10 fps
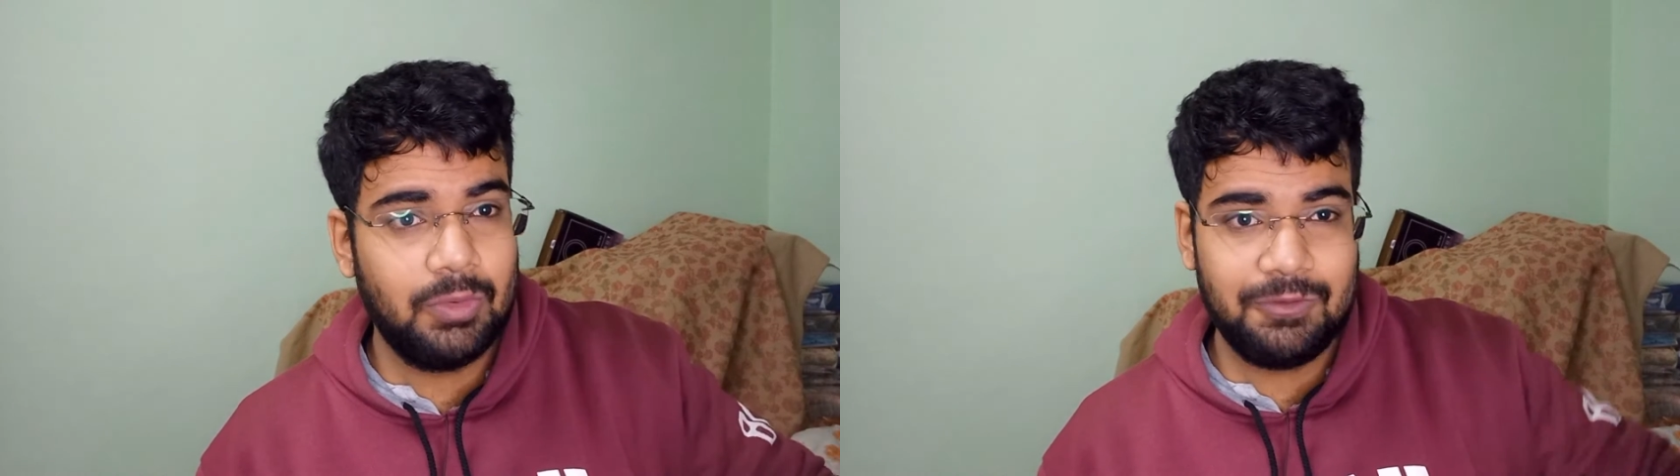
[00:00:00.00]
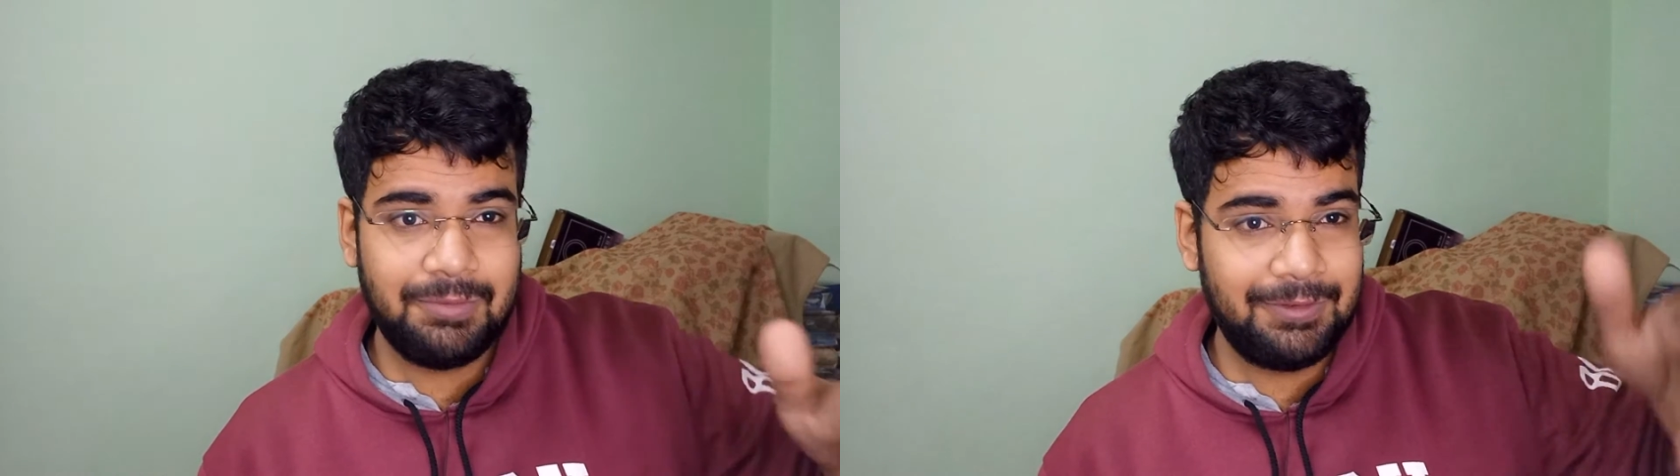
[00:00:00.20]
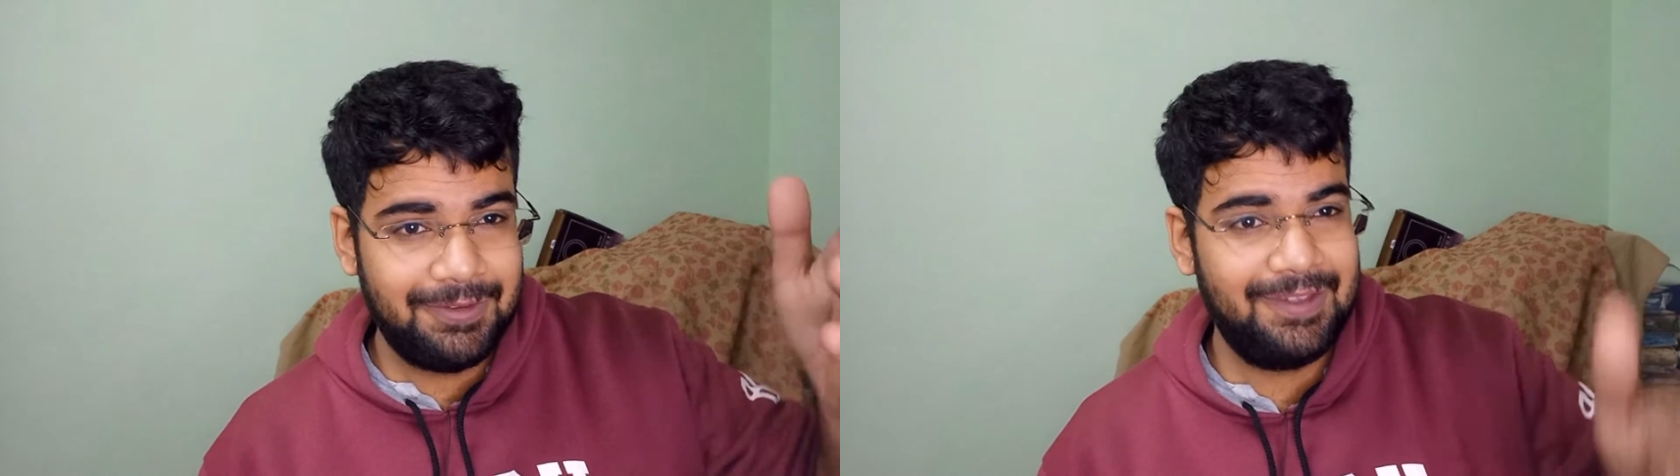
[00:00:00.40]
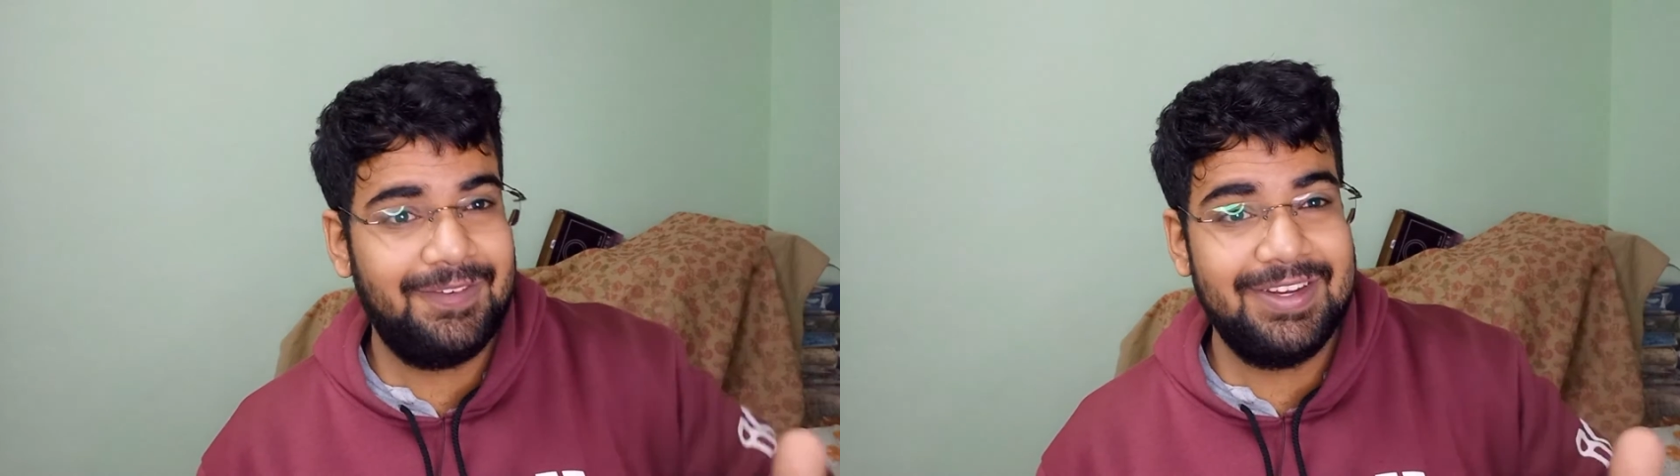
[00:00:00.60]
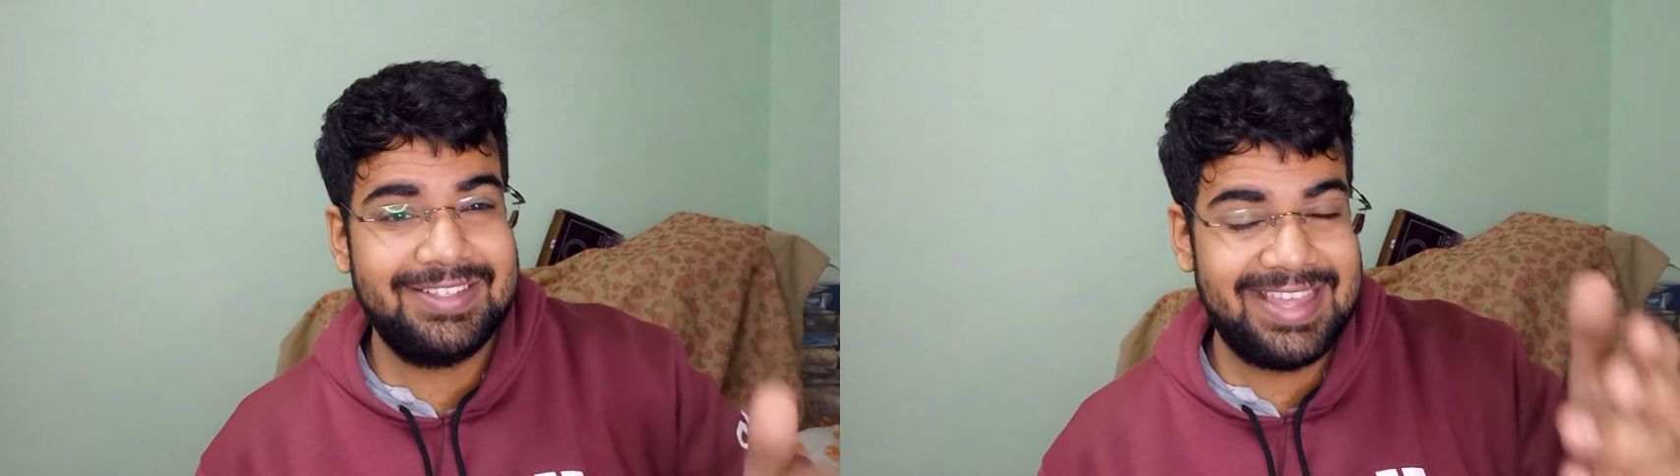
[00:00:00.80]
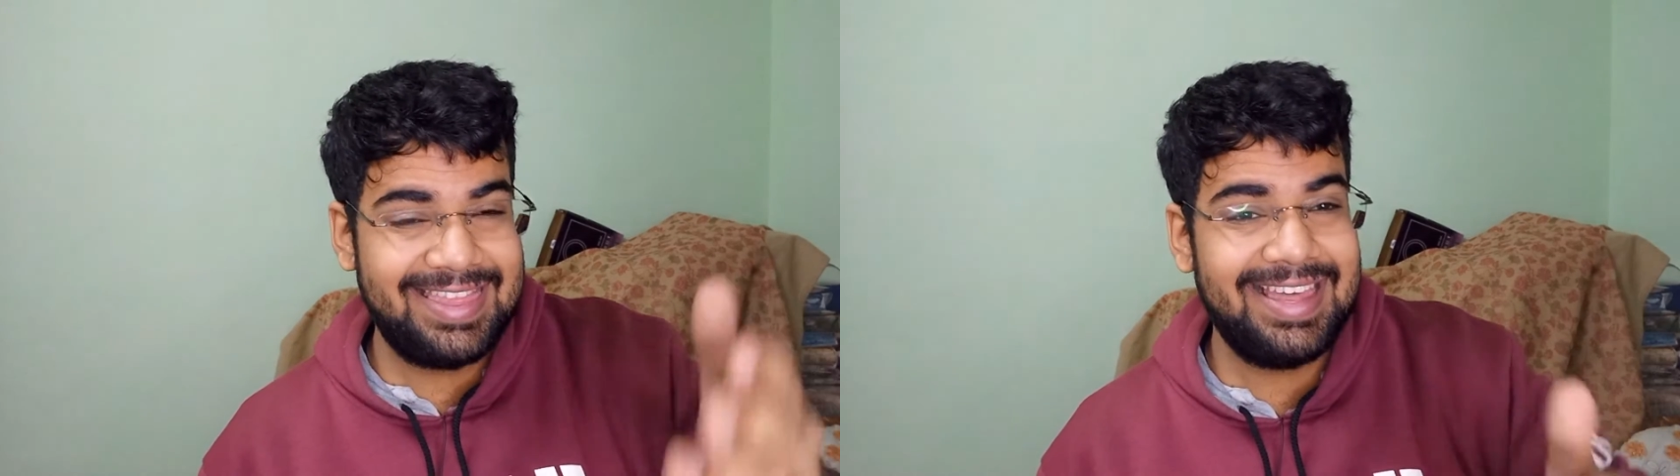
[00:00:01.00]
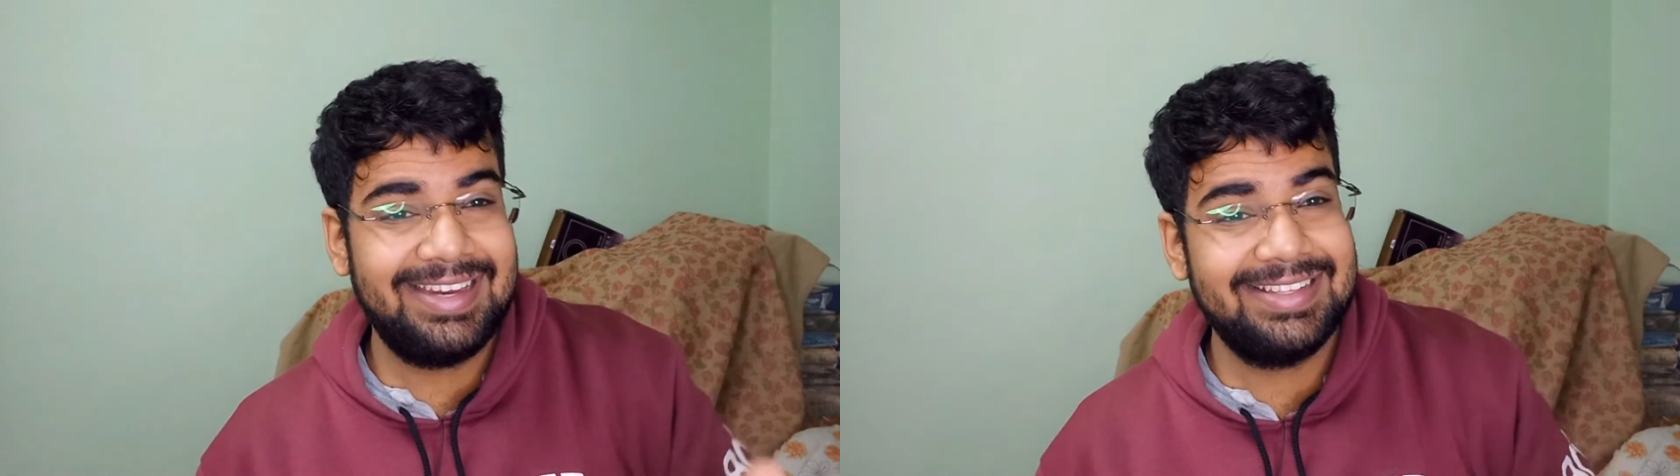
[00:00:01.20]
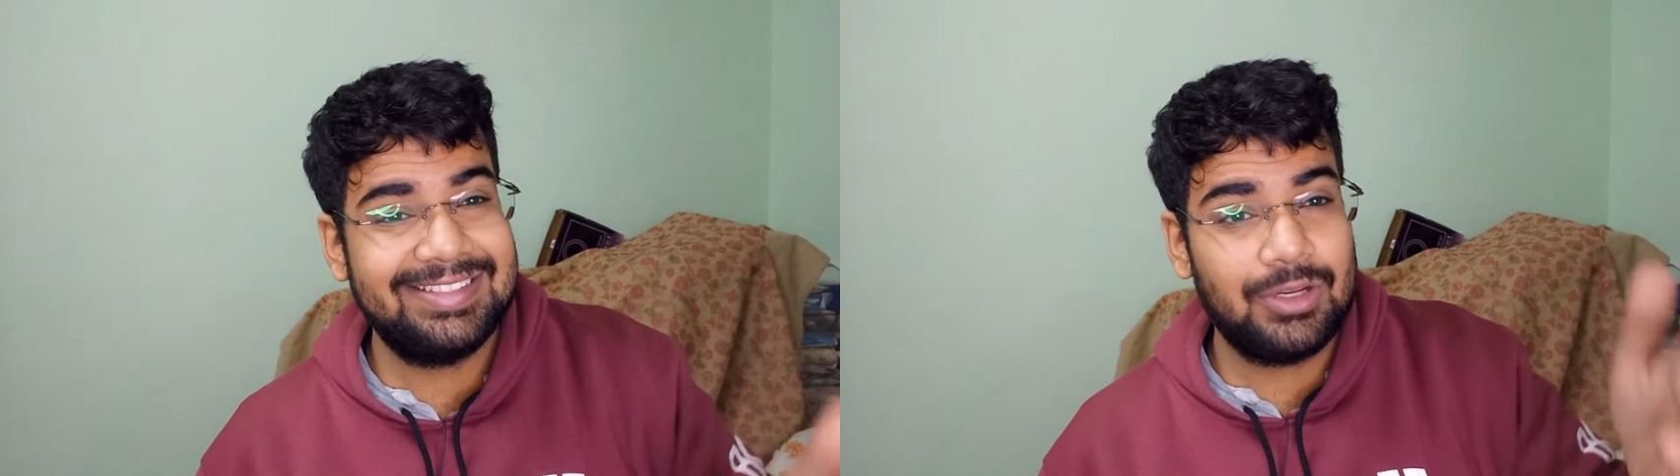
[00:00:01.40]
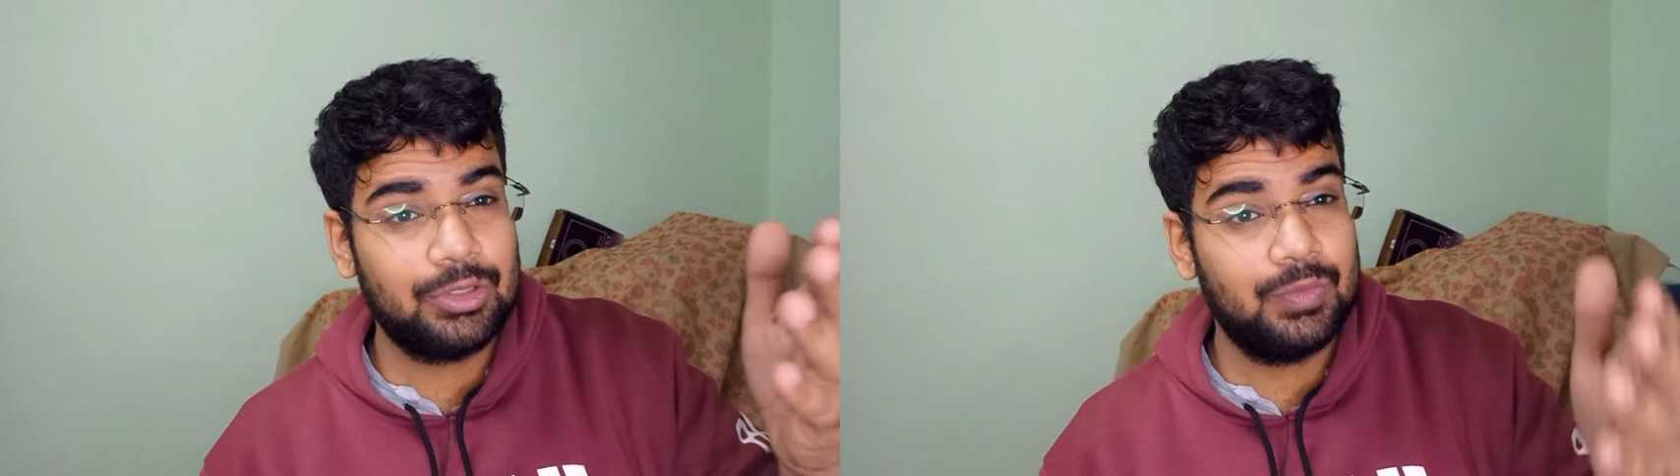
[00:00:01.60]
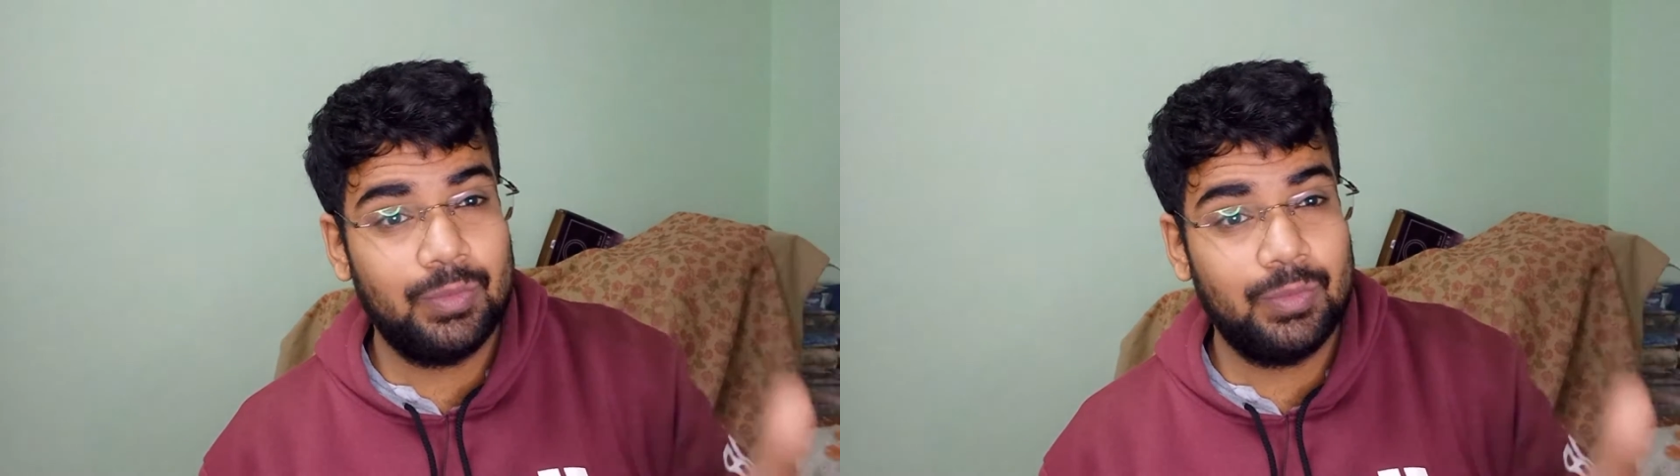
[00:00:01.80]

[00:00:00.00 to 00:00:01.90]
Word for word: one of my favorites, and that is Dr.